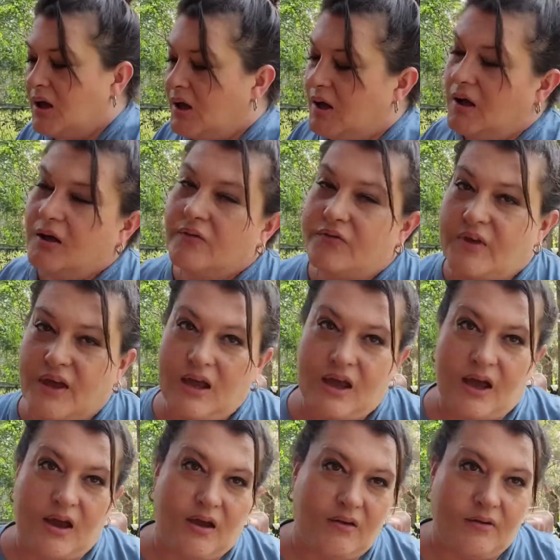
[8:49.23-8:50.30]
if they
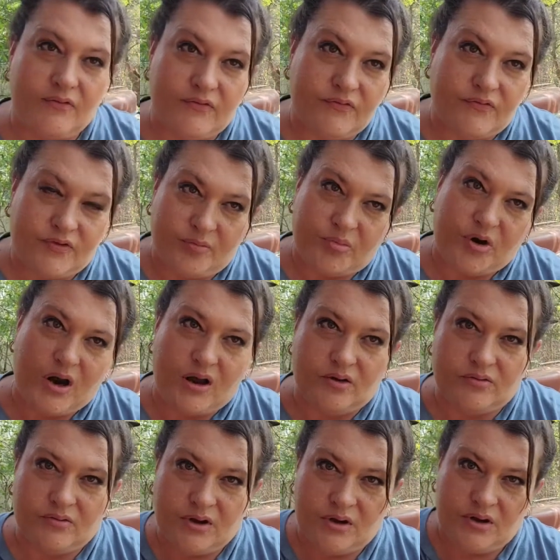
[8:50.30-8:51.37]
have the
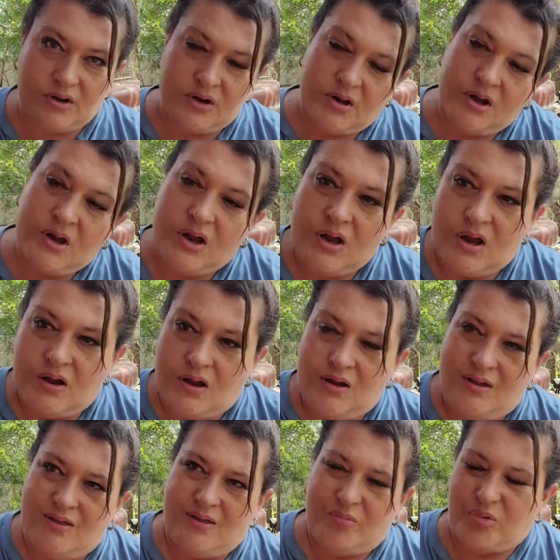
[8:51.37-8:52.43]
brown
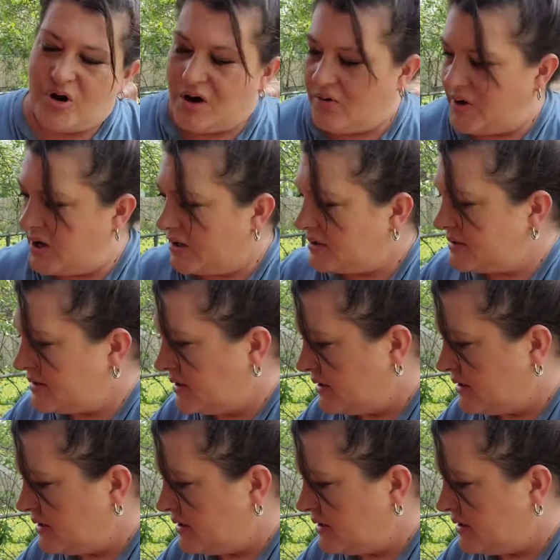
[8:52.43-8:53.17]
eggs.